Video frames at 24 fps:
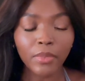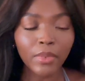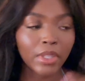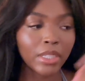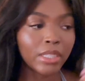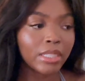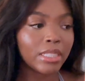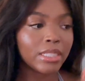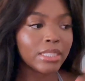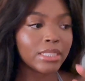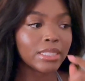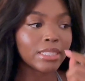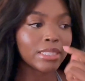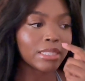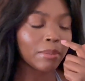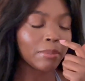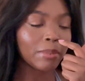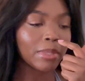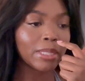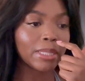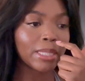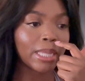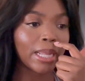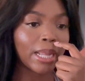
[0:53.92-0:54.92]
This is
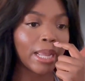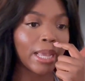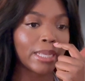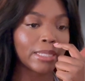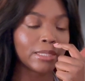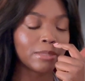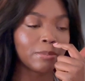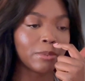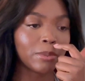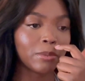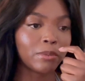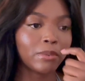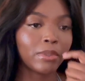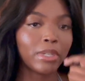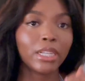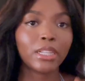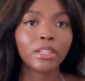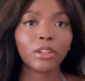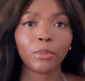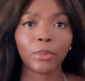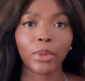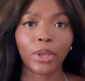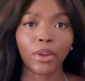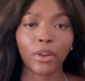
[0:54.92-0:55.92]
something that has been weighing
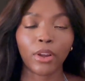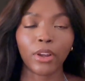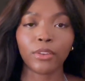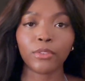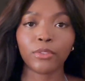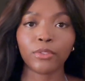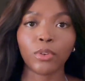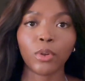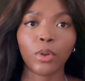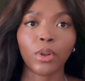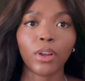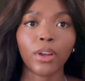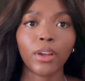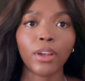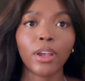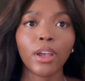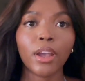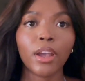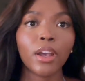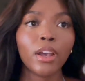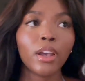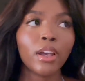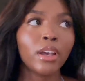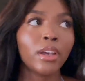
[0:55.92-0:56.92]
on my heart for
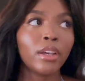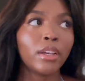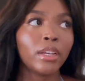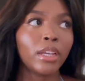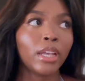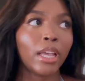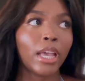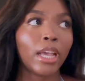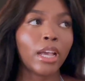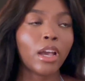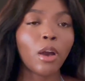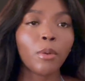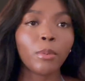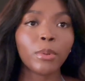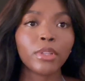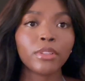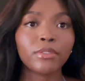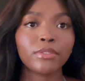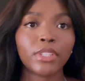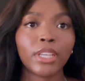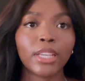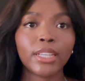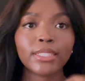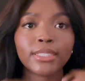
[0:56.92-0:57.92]
a couple
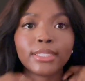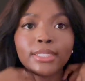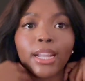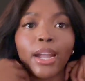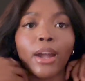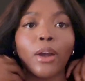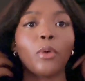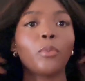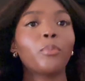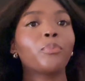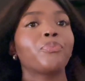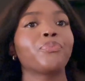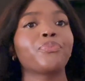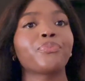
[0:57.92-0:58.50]
of days now.